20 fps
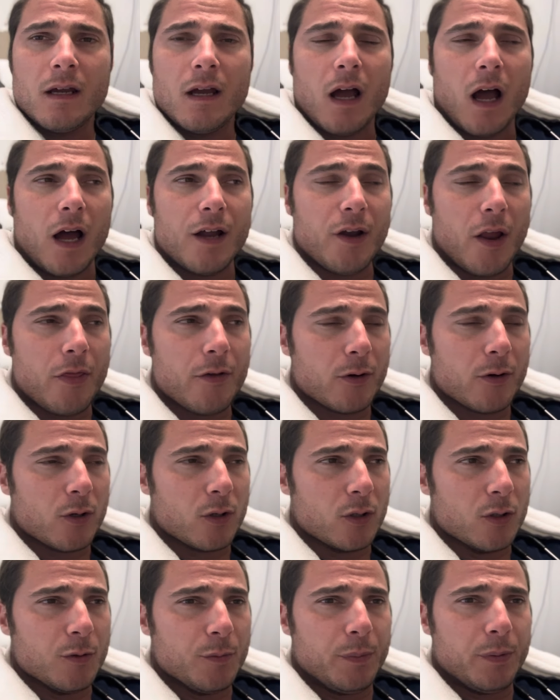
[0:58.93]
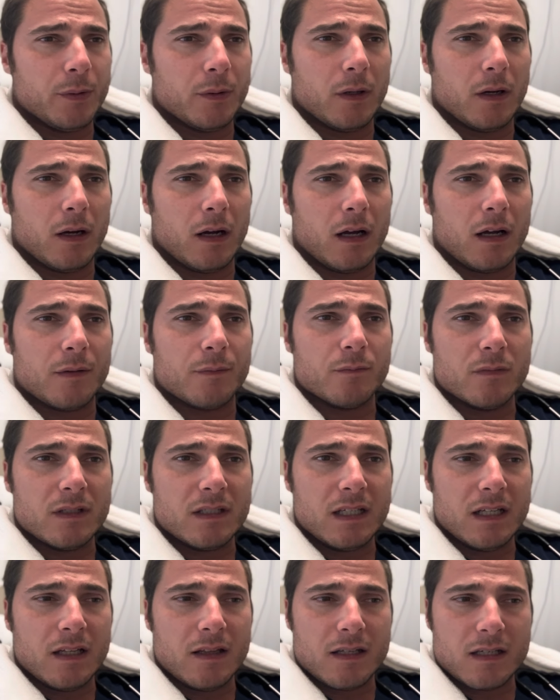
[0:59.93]
Another group um,
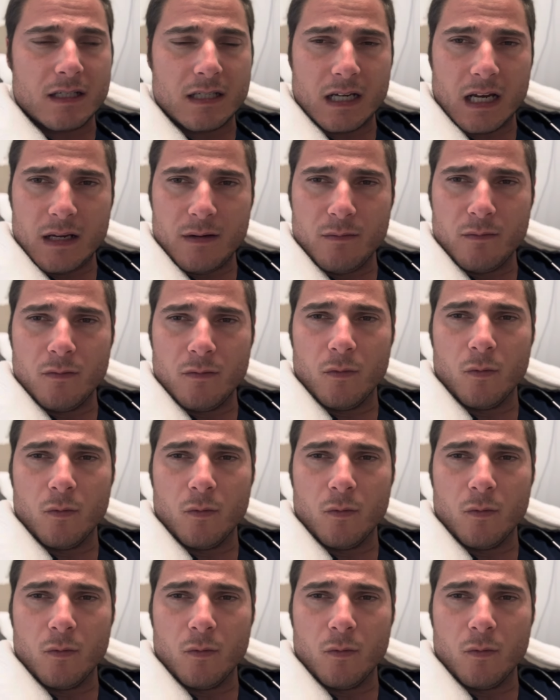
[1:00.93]
did the same